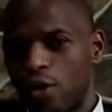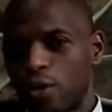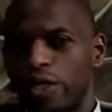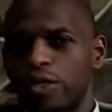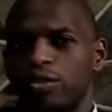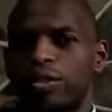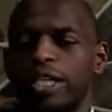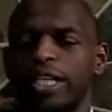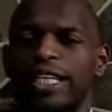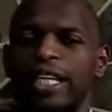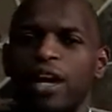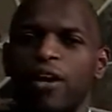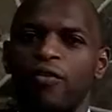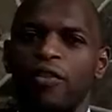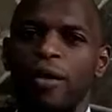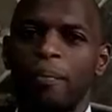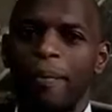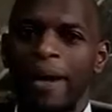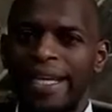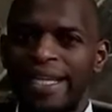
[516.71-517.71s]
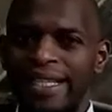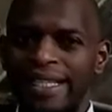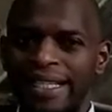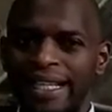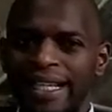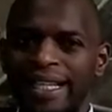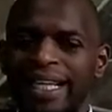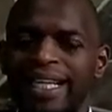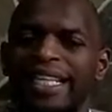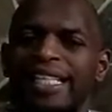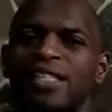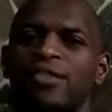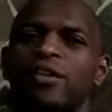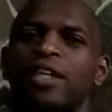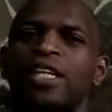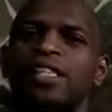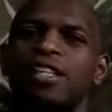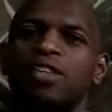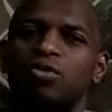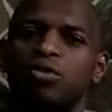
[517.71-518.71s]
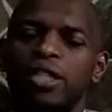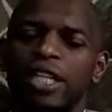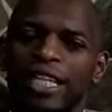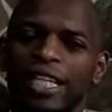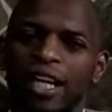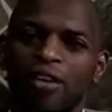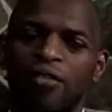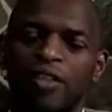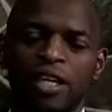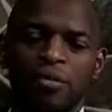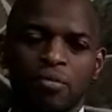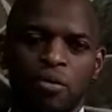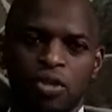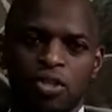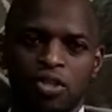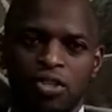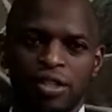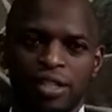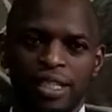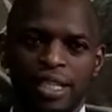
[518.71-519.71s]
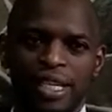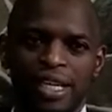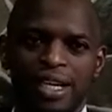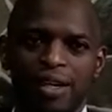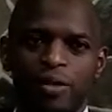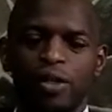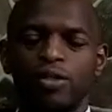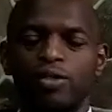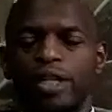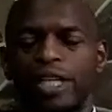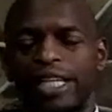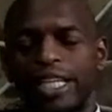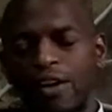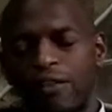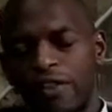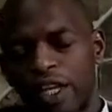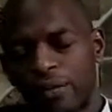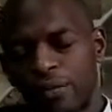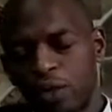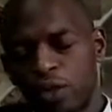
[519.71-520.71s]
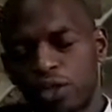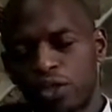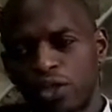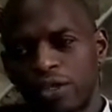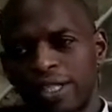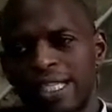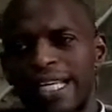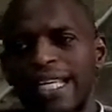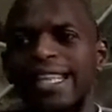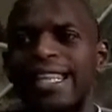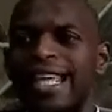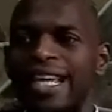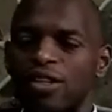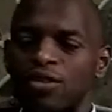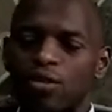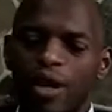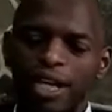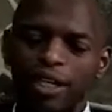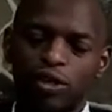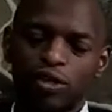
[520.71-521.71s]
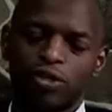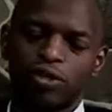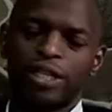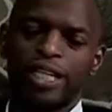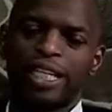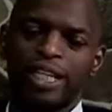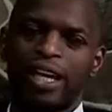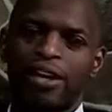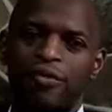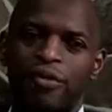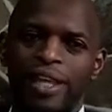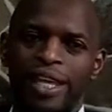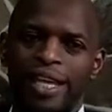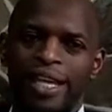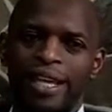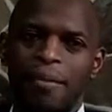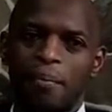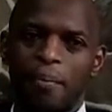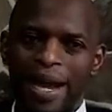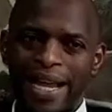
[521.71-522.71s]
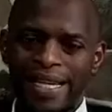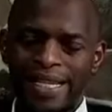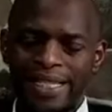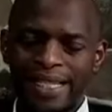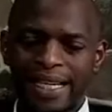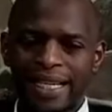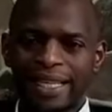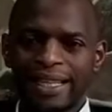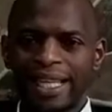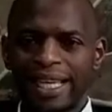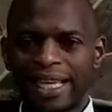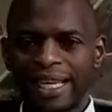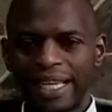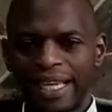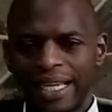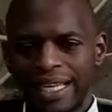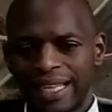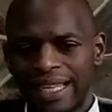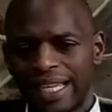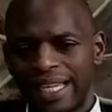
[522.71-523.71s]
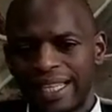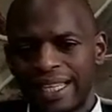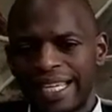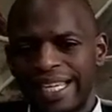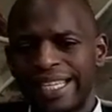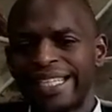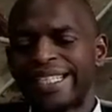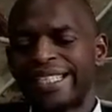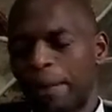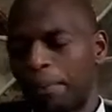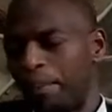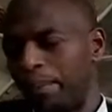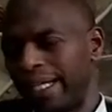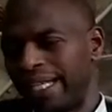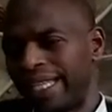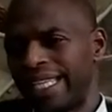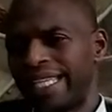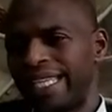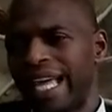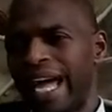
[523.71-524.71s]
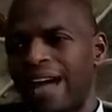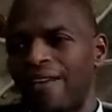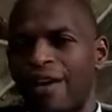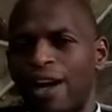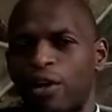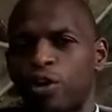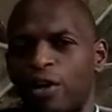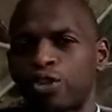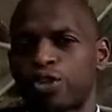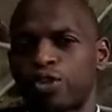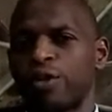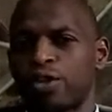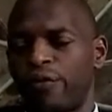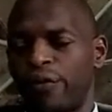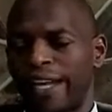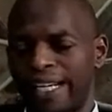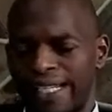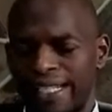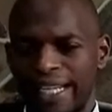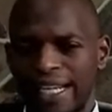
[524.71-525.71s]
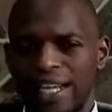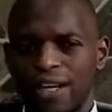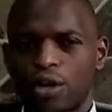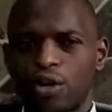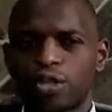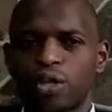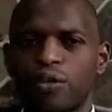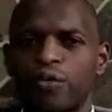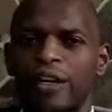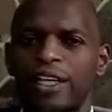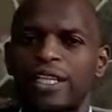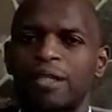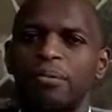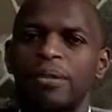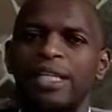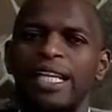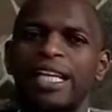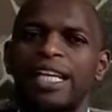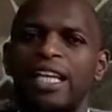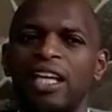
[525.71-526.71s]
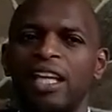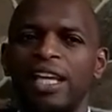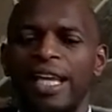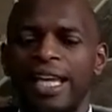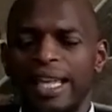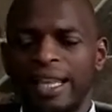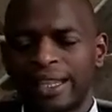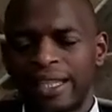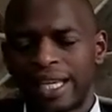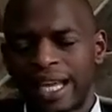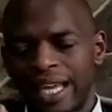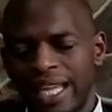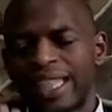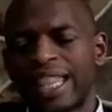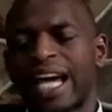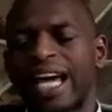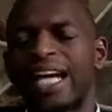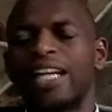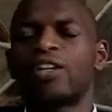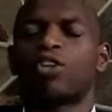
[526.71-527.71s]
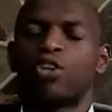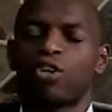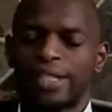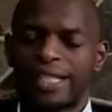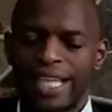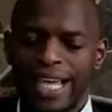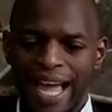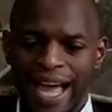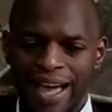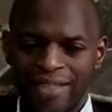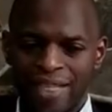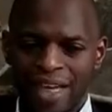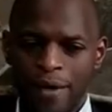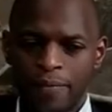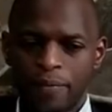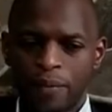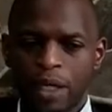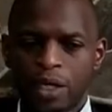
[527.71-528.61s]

When you take care of the mind, then it's very easy to take care of the emotions. When you take care of the emotions, then you can also take care of the mind. They interplay, they have a causal effect. Causal effect meaning either can cause the other.